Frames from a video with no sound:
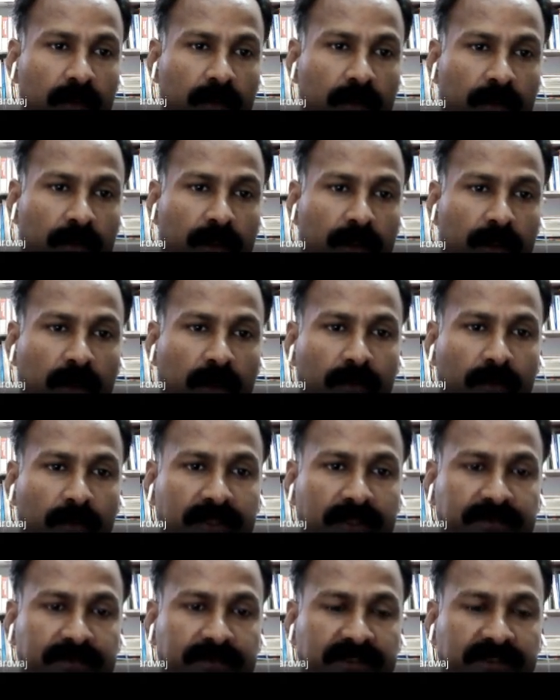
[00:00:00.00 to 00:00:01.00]
now
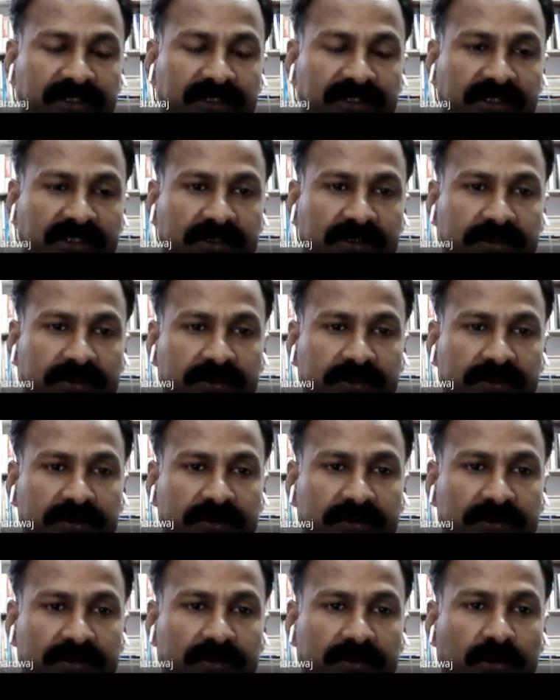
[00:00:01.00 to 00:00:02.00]
when we just
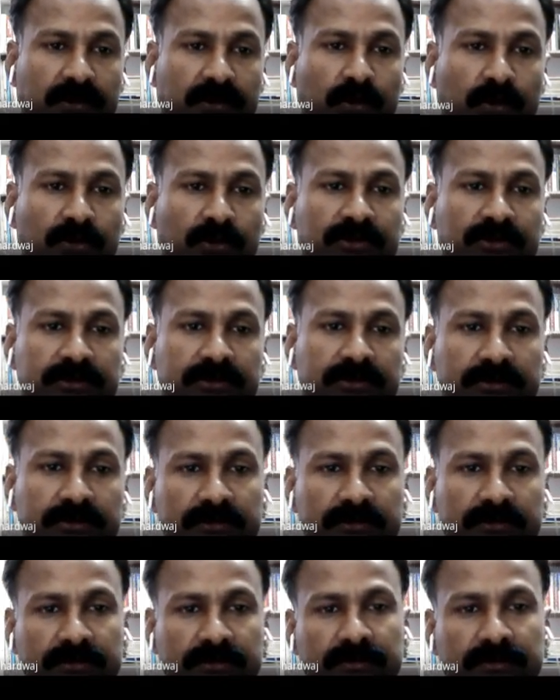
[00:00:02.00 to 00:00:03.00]
close
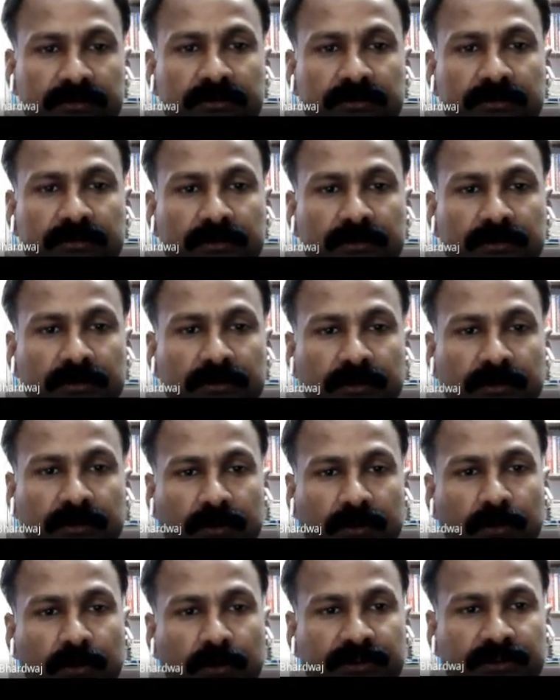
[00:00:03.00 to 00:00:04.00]

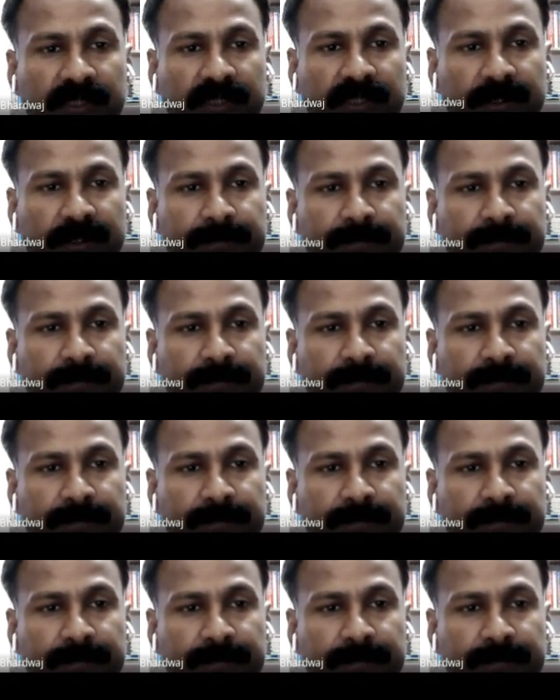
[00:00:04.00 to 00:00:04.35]
closely